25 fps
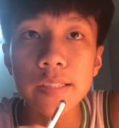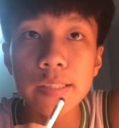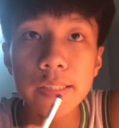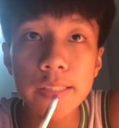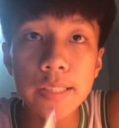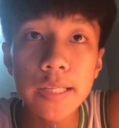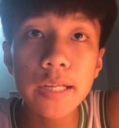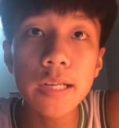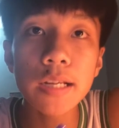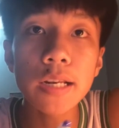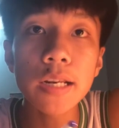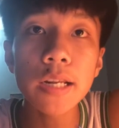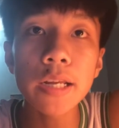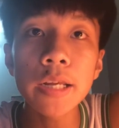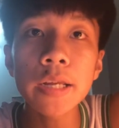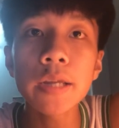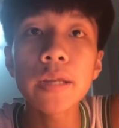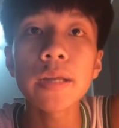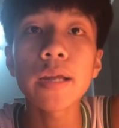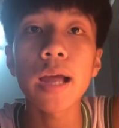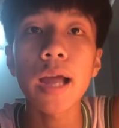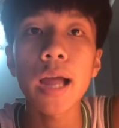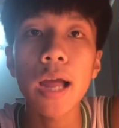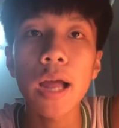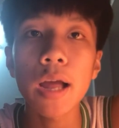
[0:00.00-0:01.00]

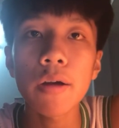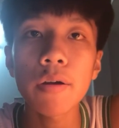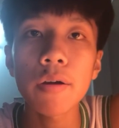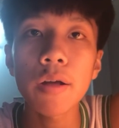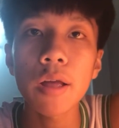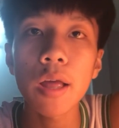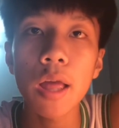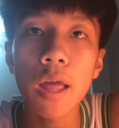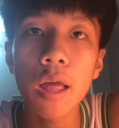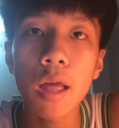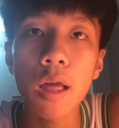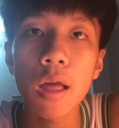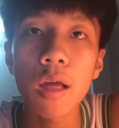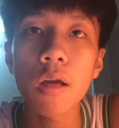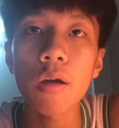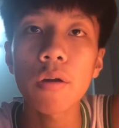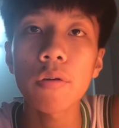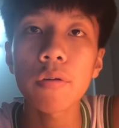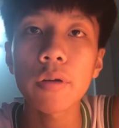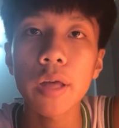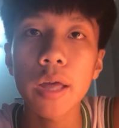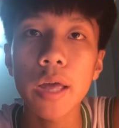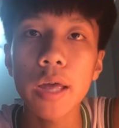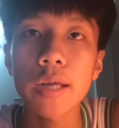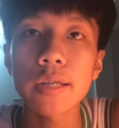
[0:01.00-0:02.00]
Secondly, our
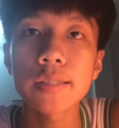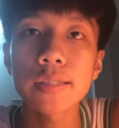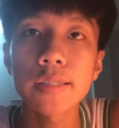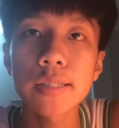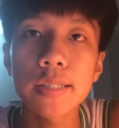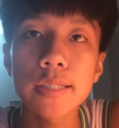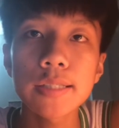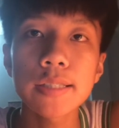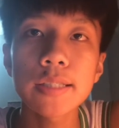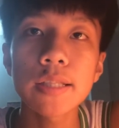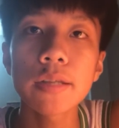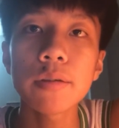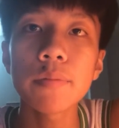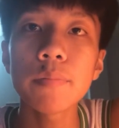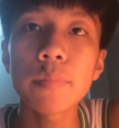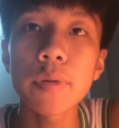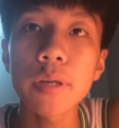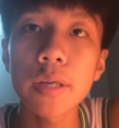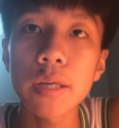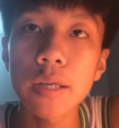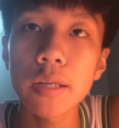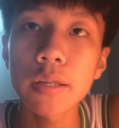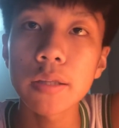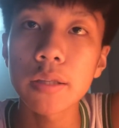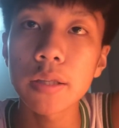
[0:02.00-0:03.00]
healthcare system
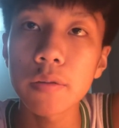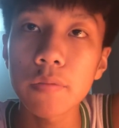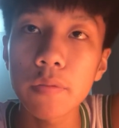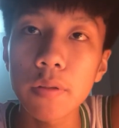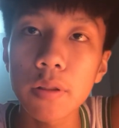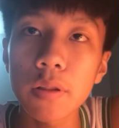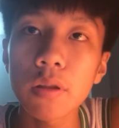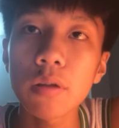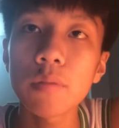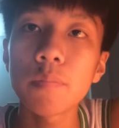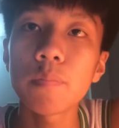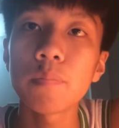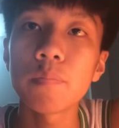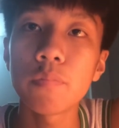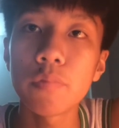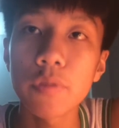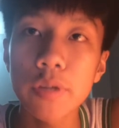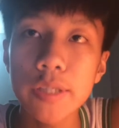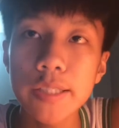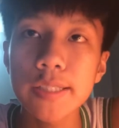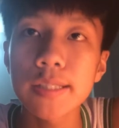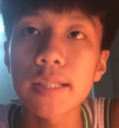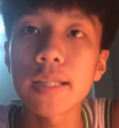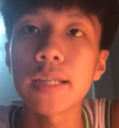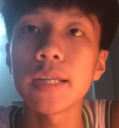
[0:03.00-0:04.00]
is developed
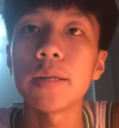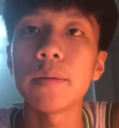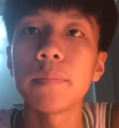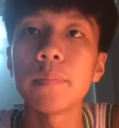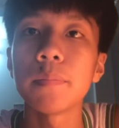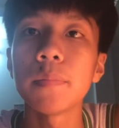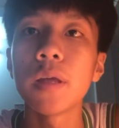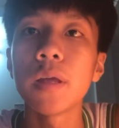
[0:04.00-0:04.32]
briskly.